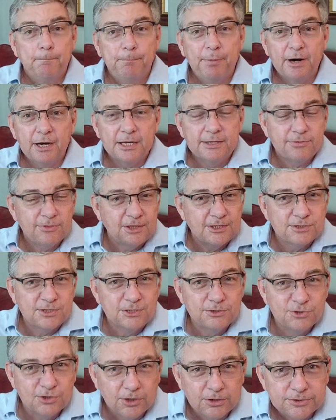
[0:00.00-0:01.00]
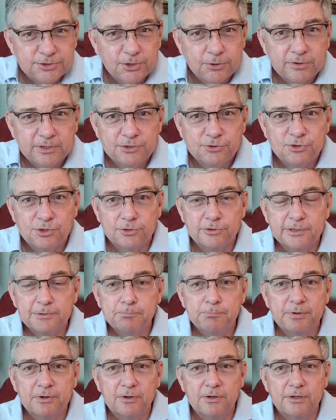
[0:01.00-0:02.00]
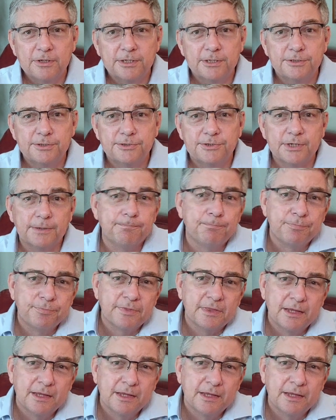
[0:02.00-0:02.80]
But this is also concerning because